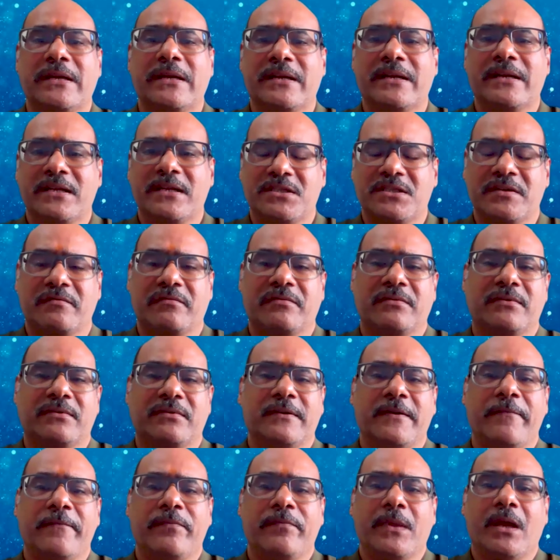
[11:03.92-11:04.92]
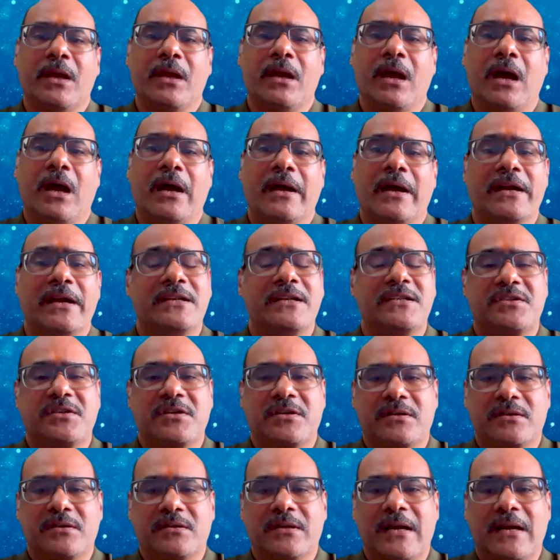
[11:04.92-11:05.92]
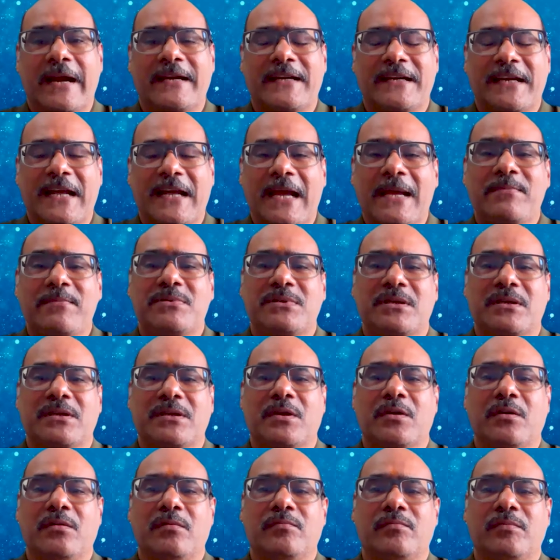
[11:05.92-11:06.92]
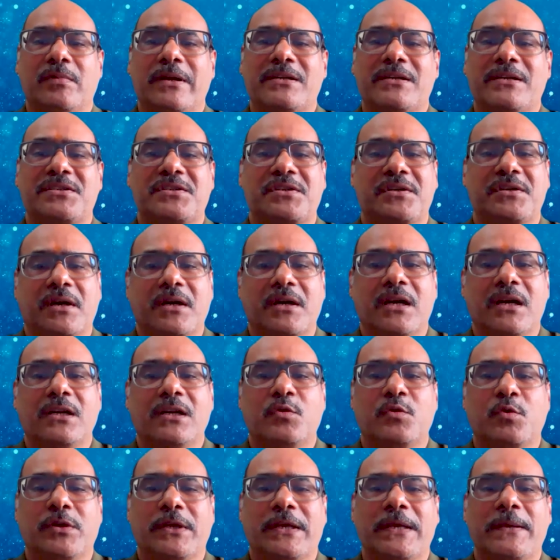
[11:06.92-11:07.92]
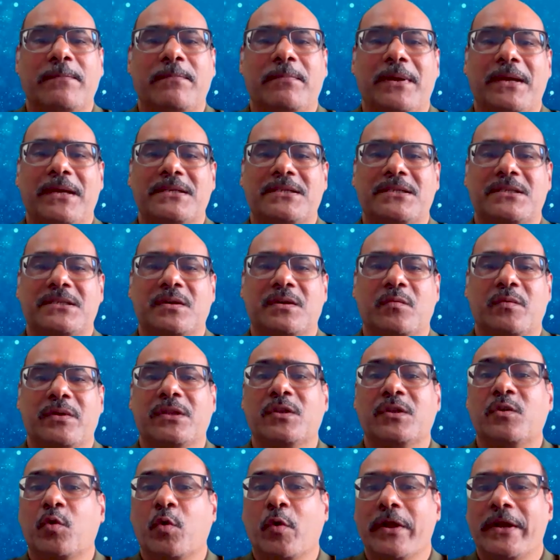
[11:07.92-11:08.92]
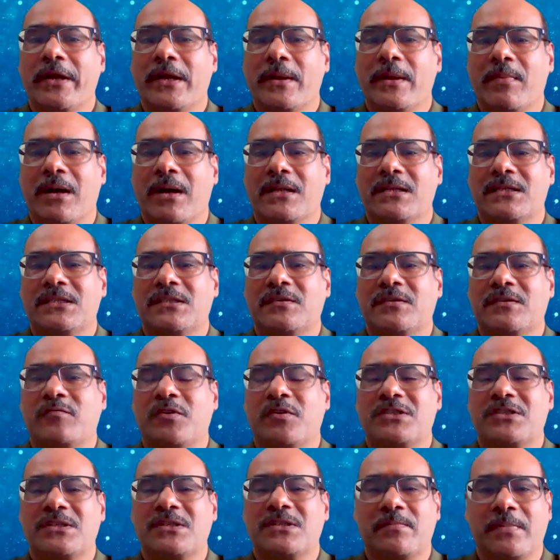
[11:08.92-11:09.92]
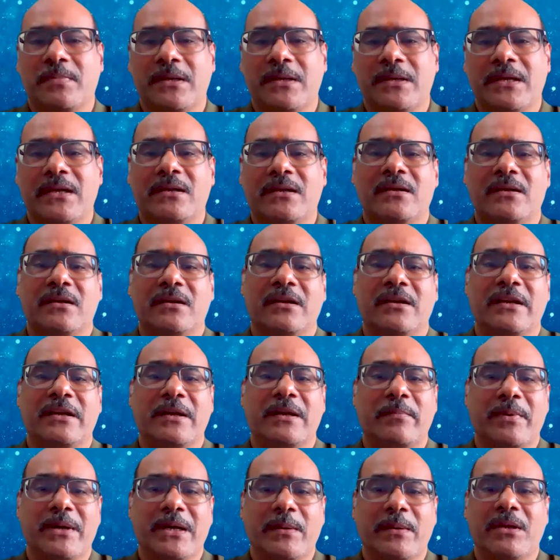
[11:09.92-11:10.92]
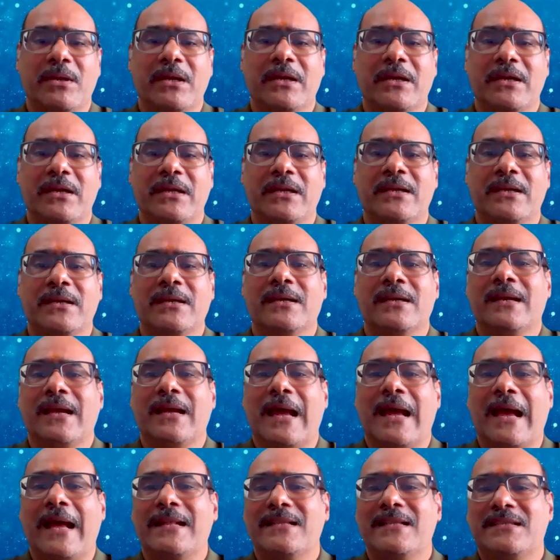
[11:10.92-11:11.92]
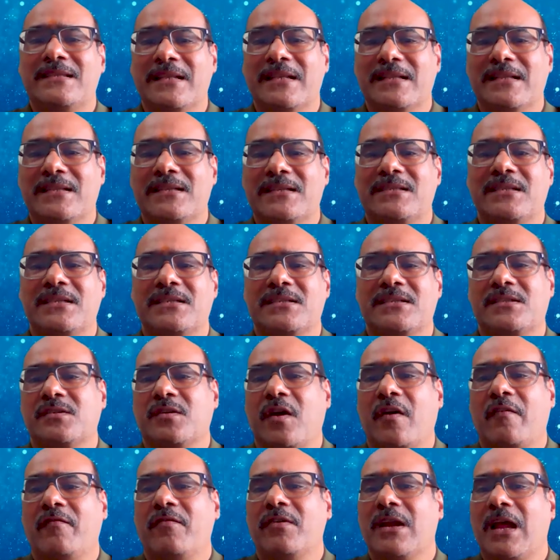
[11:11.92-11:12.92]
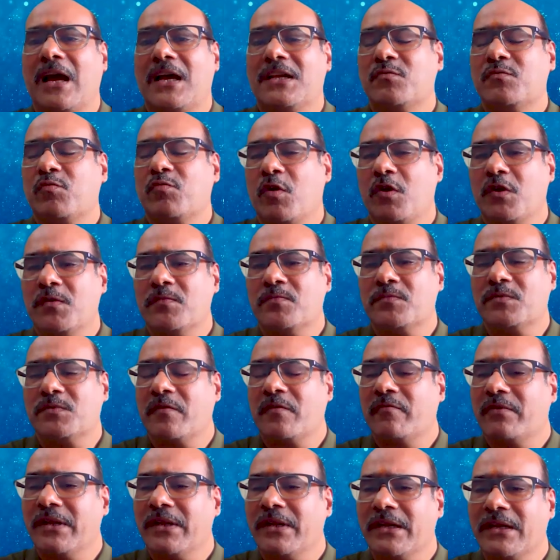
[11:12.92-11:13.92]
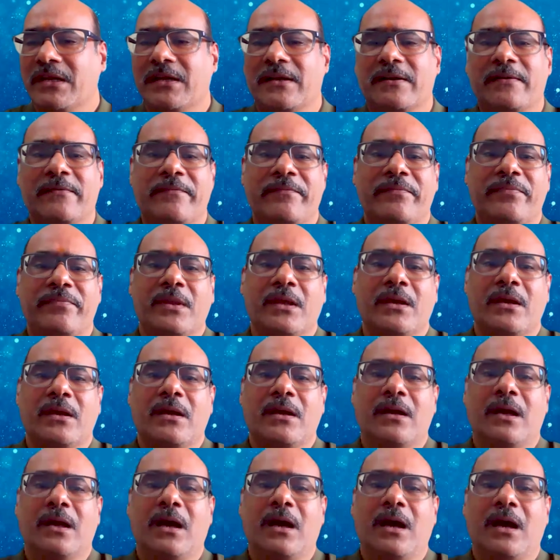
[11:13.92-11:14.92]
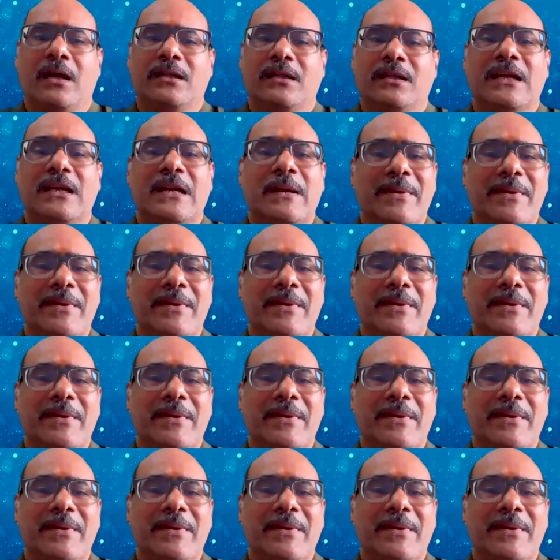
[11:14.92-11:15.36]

intensive. It's at times, it struggled to keep pace with growing demands for speed, repeatability, and synthesis of large volumes of data. The